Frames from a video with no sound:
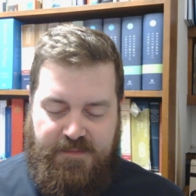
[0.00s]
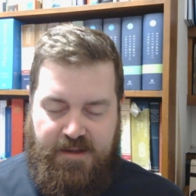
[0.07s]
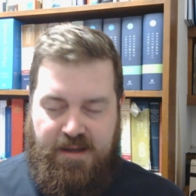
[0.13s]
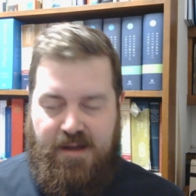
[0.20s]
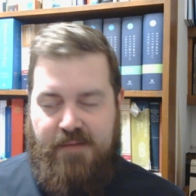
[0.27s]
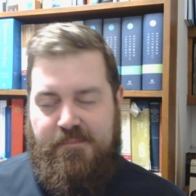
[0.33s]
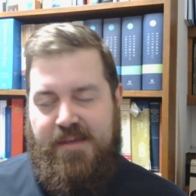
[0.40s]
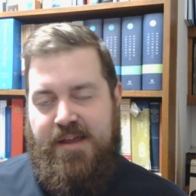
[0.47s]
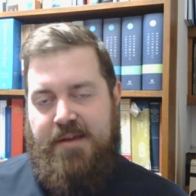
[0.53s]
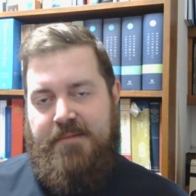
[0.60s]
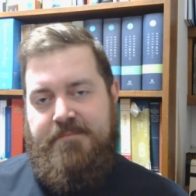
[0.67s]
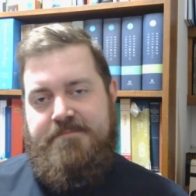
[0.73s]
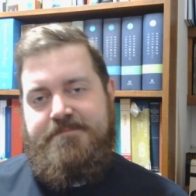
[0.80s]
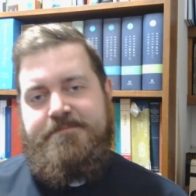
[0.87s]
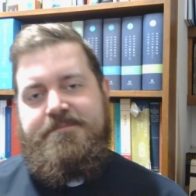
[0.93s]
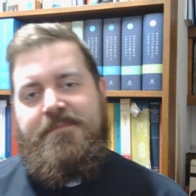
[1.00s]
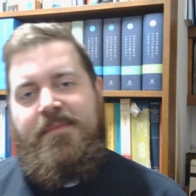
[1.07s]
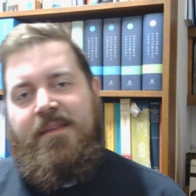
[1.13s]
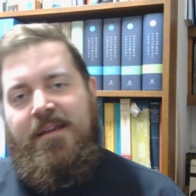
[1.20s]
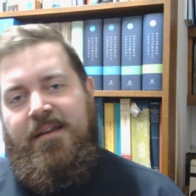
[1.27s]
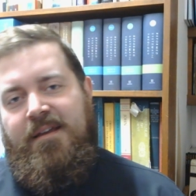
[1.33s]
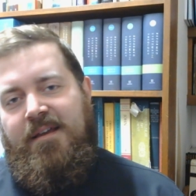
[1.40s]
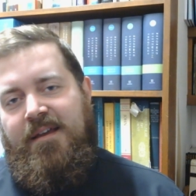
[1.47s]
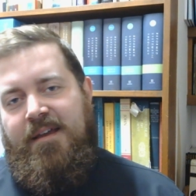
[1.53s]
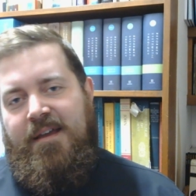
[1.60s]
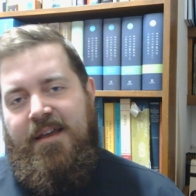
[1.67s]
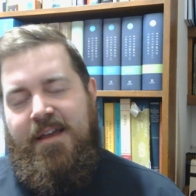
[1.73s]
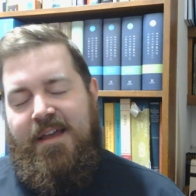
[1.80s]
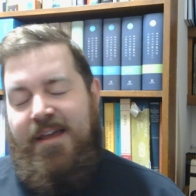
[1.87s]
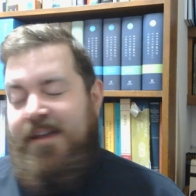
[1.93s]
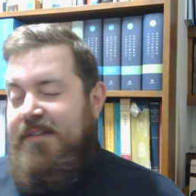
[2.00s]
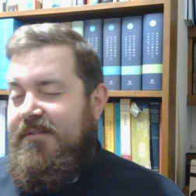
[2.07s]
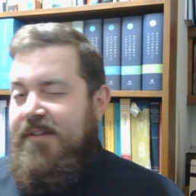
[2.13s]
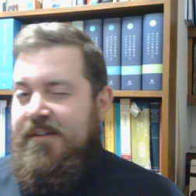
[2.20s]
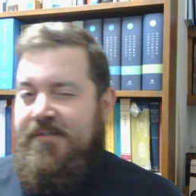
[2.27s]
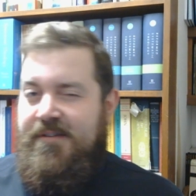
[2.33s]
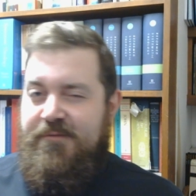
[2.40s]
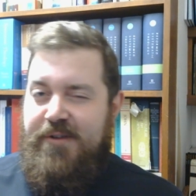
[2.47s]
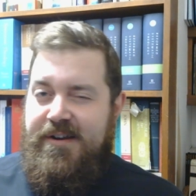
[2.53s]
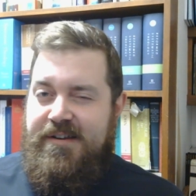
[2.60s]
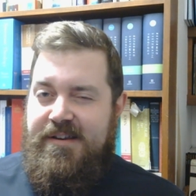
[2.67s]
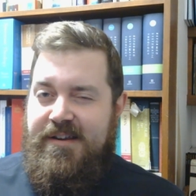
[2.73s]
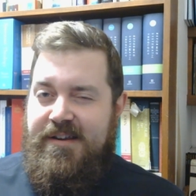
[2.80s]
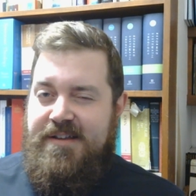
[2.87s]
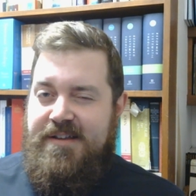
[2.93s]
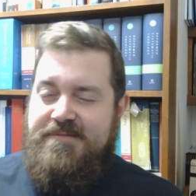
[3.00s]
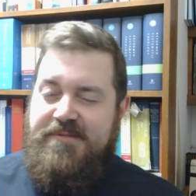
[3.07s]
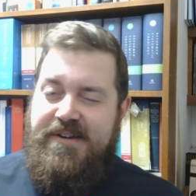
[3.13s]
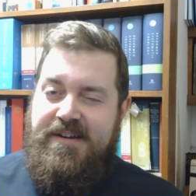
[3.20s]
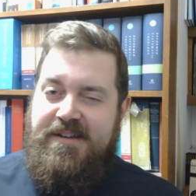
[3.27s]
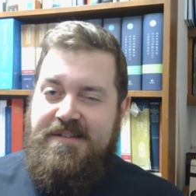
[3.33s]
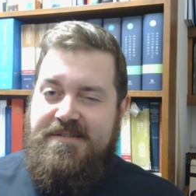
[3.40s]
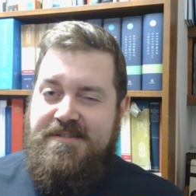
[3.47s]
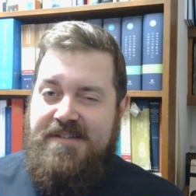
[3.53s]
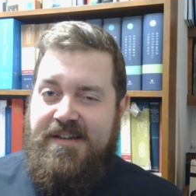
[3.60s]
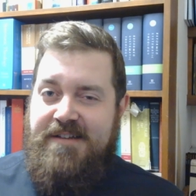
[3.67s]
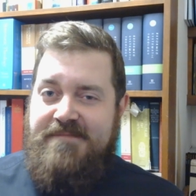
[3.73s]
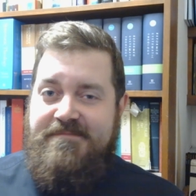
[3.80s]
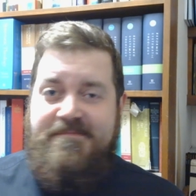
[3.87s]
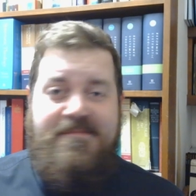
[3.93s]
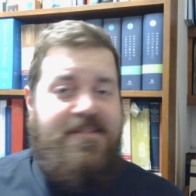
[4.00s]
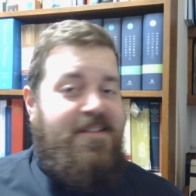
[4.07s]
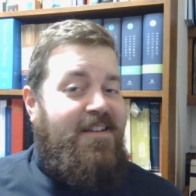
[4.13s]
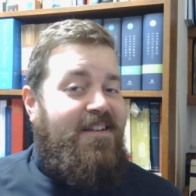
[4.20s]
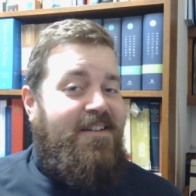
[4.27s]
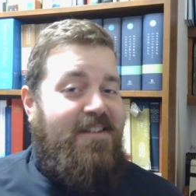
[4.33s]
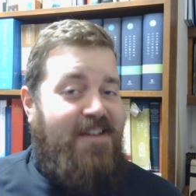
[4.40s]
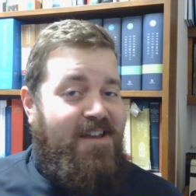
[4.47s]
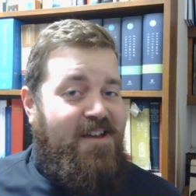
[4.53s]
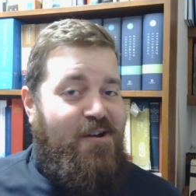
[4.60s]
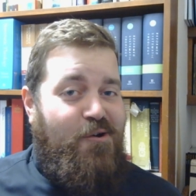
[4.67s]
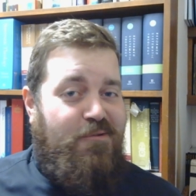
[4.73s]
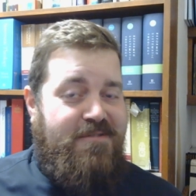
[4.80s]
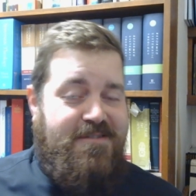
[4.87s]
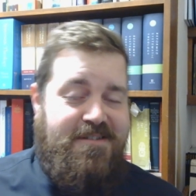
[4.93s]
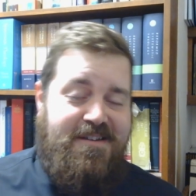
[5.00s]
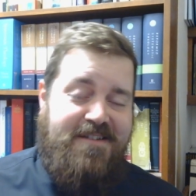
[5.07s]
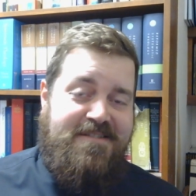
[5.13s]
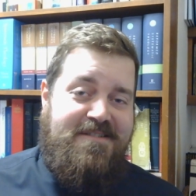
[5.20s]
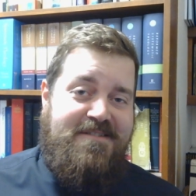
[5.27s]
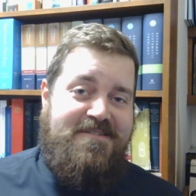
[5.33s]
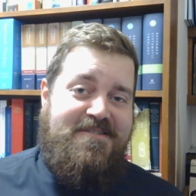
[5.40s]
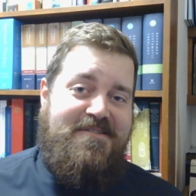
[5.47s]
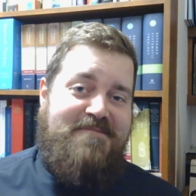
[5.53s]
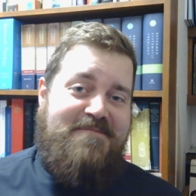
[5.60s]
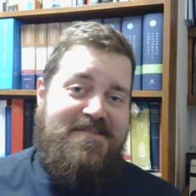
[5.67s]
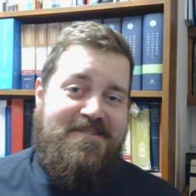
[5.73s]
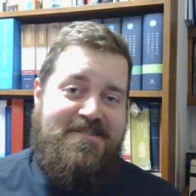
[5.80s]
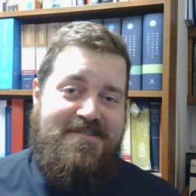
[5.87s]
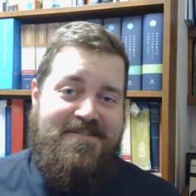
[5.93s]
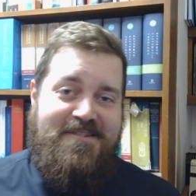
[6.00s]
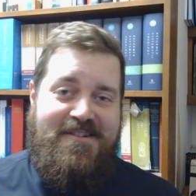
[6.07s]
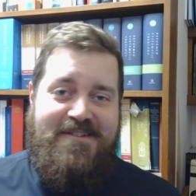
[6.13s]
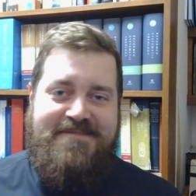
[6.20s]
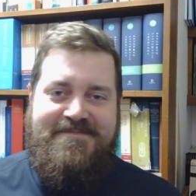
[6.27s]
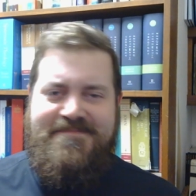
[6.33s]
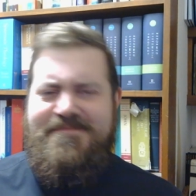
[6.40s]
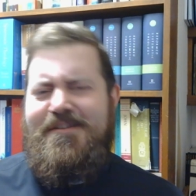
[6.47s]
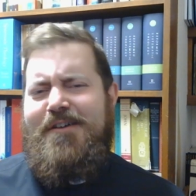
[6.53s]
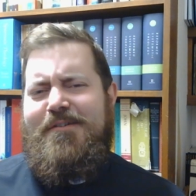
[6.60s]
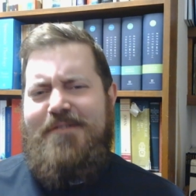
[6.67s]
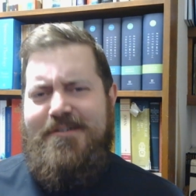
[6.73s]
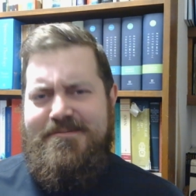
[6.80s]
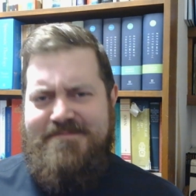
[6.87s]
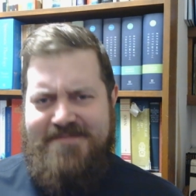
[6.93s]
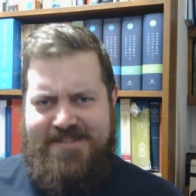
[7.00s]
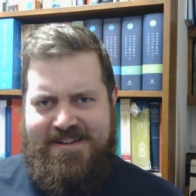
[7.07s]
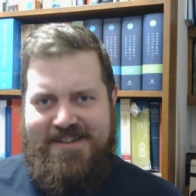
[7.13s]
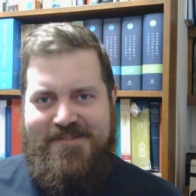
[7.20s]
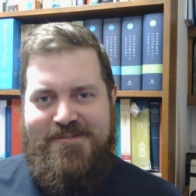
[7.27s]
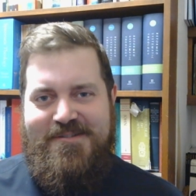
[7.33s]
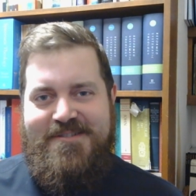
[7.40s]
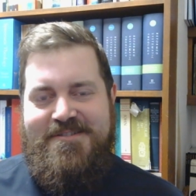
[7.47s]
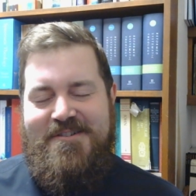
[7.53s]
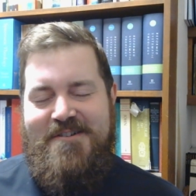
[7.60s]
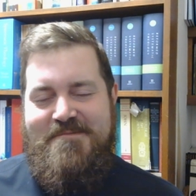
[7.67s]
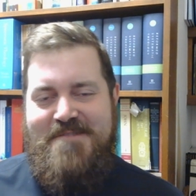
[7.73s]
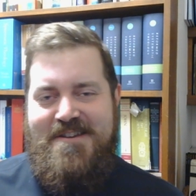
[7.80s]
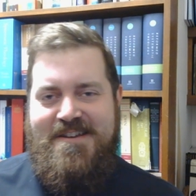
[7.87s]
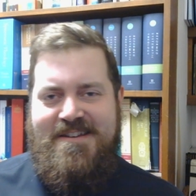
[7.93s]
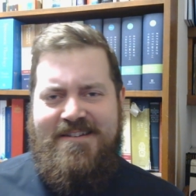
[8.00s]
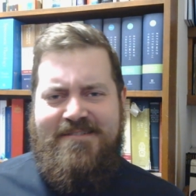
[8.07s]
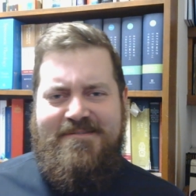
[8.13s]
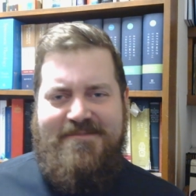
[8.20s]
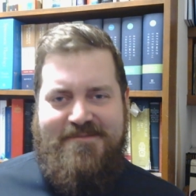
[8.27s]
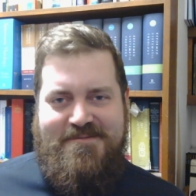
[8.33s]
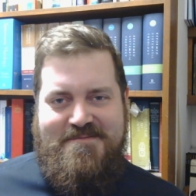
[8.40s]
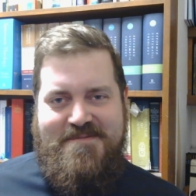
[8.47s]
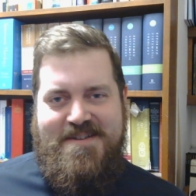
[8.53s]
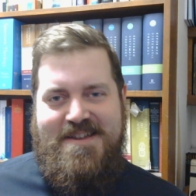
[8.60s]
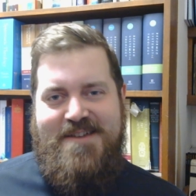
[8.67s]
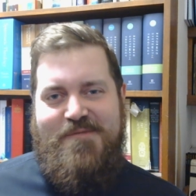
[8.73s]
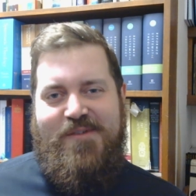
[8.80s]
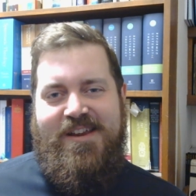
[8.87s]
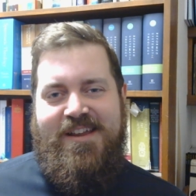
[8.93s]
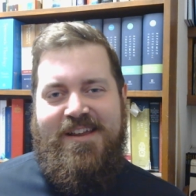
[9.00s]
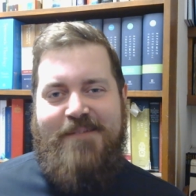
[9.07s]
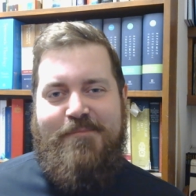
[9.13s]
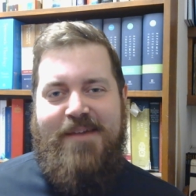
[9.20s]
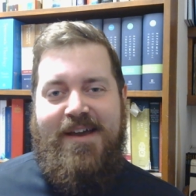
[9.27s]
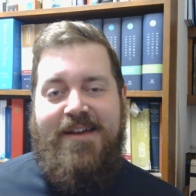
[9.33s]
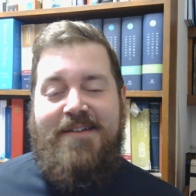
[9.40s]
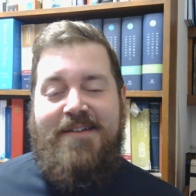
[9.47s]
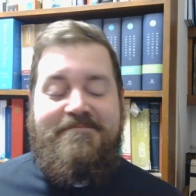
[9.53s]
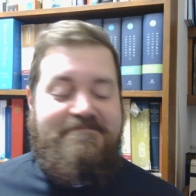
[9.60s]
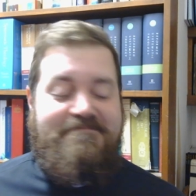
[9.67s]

Amen. If you haven't read today's readings yet, then now is an excellent time to do so. Go on, take all the time you need. We'll be here when you get back.